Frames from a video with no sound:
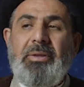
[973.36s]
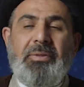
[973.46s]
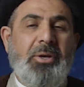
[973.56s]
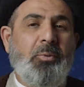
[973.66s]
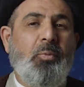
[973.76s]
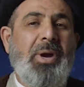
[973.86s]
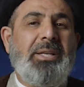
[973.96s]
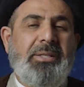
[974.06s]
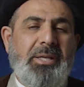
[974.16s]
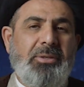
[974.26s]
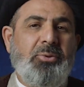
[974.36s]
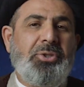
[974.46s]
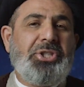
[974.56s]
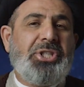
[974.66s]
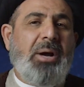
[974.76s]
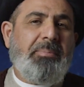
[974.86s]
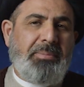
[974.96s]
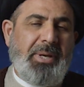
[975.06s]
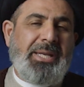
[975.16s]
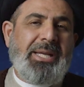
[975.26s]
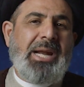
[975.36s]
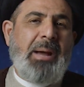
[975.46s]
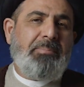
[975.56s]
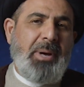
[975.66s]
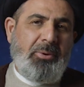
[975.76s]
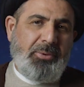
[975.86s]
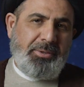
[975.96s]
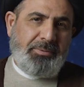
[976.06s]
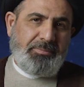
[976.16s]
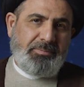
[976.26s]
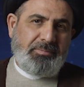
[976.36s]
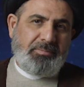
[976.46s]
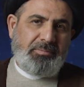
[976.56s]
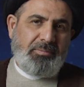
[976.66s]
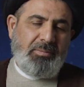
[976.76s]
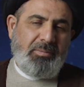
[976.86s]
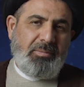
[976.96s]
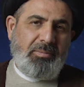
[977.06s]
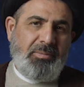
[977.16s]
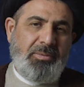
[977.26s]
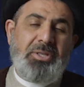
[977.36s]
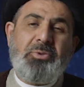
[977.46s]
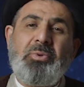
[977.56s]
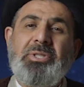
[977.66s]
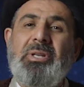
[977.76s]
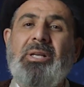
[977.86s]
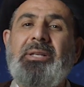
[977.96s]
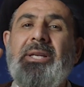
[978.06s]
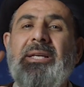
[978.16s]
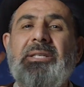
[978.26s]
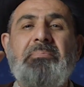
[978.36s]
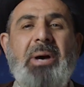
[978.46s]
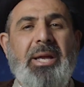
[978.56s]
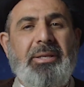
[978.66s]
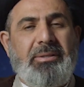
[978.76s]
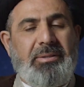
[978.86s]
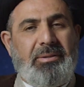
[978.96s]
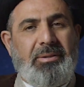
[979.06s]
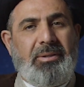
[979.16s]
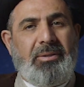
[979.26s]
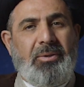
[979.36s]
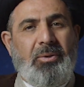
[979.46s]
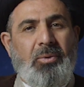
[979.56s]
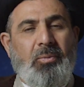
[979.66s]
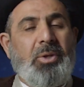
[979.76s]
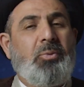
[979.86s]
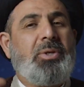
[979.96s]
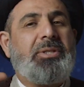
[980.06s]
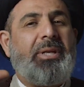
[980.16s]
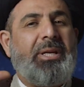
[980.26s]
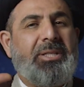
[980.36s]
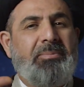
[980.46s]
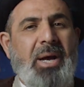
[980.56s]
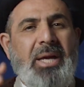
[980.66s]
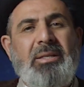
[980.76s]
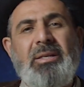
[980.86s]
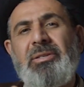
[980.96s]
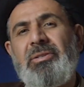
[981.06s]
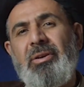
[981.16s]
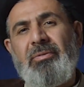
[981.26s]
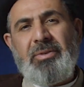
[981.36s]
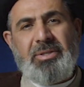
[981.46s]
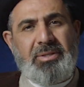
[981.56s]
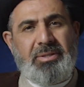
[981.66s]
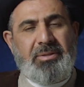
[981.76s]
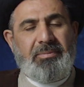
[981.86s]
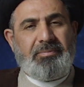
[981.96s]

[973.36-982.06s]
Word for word: there waiting to jump and grab power. This was not in his mind. What was in his mind is service.